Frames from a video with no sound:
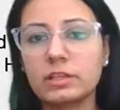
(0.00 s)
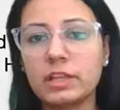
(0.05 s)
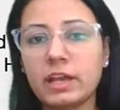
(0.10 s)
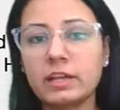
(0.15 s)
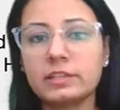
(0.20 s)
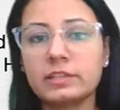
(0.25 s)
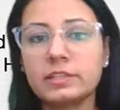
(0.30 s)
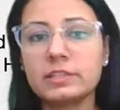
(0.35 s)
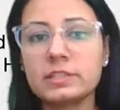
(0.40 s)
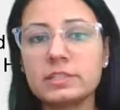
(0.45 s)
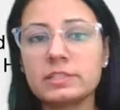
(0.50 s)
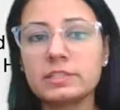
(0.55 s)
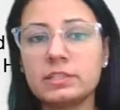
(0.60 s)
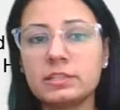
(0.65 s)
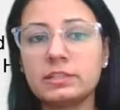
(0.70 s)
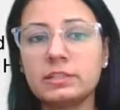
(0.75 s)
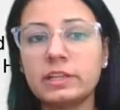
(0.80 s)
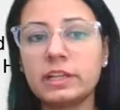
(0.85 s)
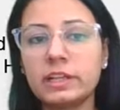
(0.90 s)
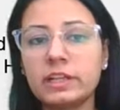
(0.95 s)
that is
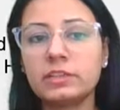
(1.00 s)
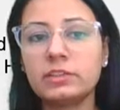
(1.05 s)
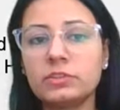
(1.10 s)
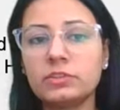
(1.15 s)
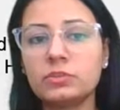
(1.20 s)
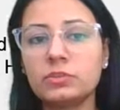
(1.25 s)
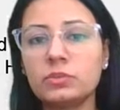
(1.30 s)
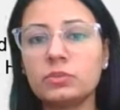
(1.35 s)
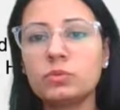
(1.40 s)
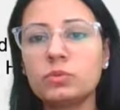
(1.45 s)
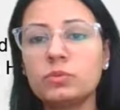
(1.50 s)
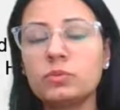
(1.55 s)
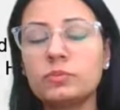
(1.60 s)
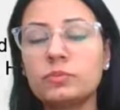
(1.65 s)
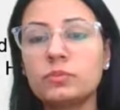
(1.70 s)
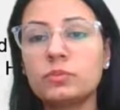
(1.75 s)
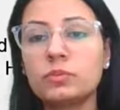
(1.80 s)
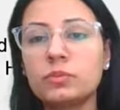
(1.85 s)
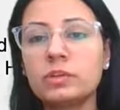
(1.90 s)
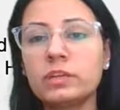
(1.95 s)
10th to
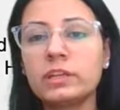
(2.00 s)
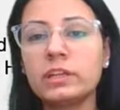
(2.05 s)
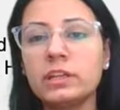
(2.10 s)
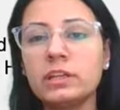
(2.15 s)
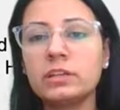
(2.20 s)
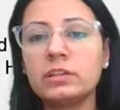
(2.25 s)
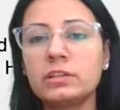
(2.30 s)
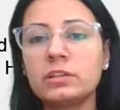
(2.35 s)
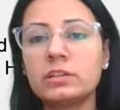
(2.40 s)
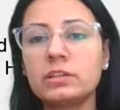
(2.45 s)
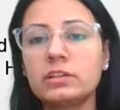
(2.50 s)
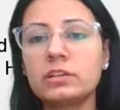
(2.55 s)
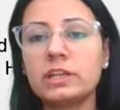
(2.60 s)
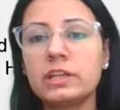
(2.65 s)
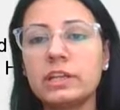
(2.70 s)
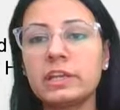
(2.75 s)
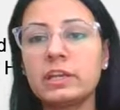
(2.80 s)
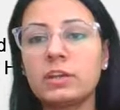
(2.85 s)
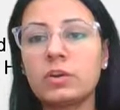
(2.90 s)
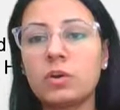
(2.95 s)
14th
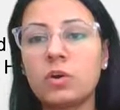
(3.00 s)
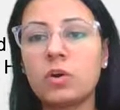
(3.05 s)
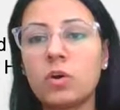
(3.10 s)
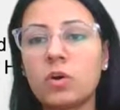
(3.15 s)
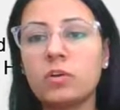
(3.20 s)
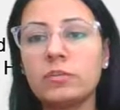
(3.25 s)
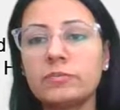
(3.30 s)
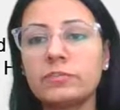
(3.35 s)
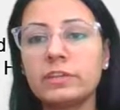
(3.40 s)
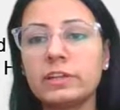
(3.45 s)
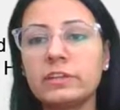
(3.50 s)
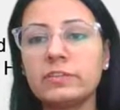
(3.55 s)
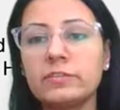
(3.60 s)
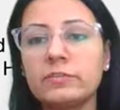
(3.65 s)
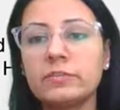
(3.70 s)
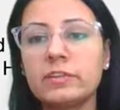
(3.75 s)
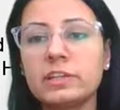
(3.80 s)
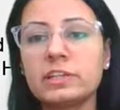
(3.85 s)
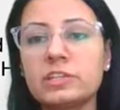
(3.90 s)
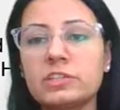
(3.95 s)
day of
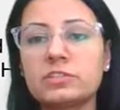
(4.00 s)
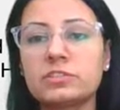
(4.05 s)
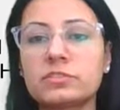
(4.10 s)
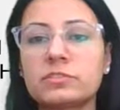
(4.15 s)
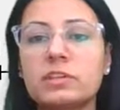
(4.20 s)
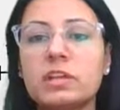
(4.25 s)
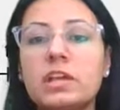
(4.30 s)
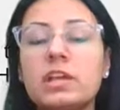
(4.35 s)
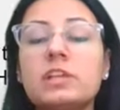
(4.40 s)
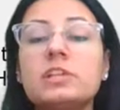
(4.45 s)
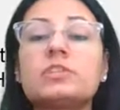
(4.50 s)
infection.